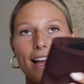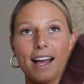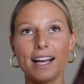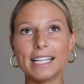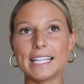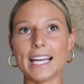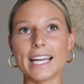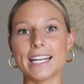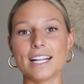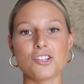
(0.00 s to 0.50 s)

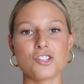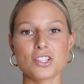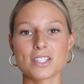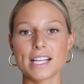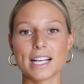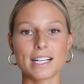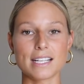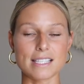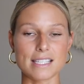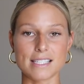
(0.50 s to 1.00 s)
Again, it's just
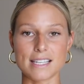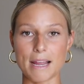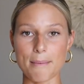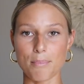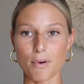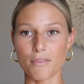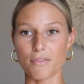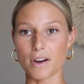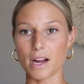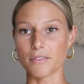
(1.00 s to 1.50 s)
like a
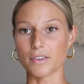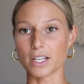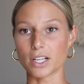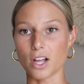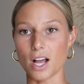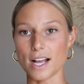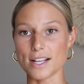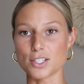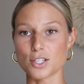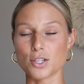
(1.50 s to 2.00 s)
staple for every
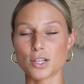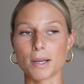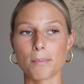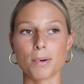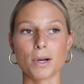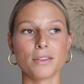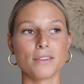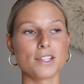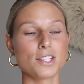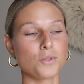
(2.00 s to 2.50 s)
closet. You could
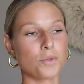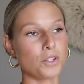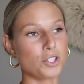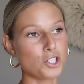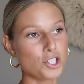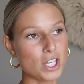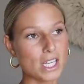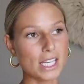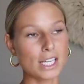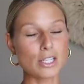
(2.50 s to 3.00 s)
put this with
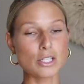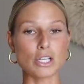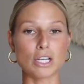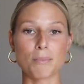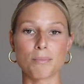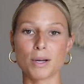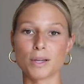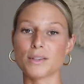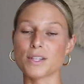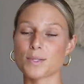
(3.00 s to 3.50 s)
jeans, you
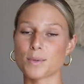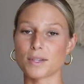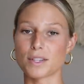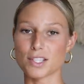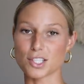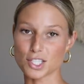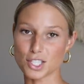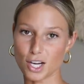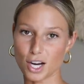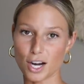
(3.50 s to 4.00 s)
could put this with
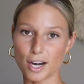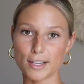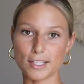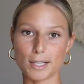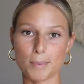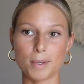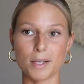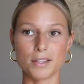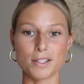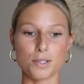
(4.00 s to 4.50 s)
a skirt, you
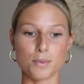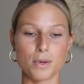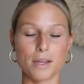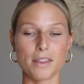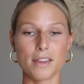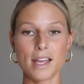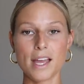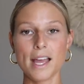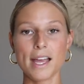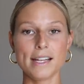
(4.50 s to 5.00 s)
could put this
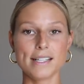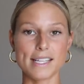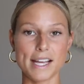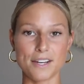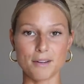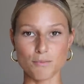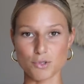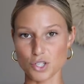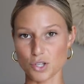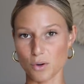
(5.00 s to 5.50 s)
with
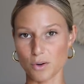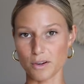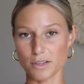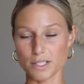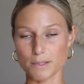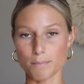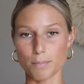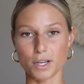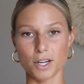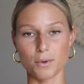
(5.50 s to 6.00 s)
denim
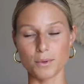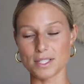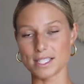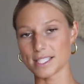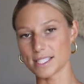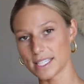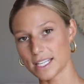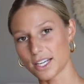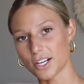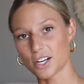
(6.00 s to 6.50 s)
shorts, put it with
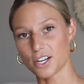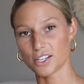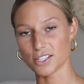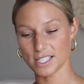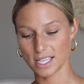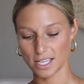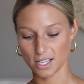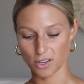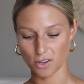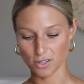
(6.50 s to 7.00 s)

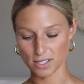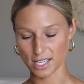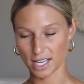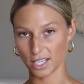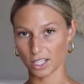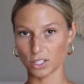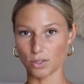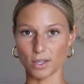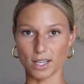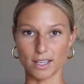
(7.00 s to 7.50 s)
sneakers, heels,
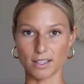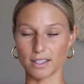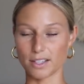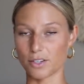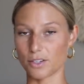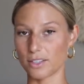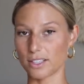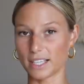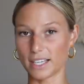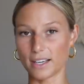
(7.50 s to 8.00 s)
like you could
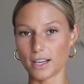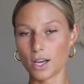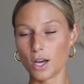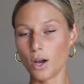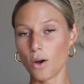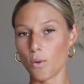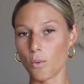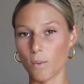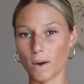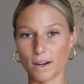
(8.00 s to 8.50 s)
literally
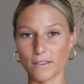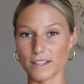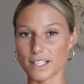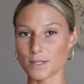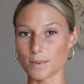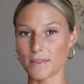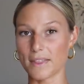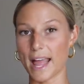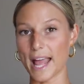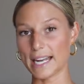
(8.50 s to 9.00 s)
wear
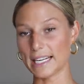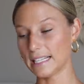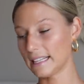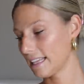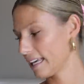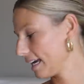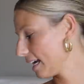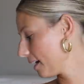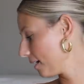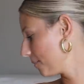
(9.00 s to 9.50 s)
this with
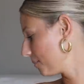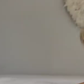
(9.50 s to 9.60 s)
anything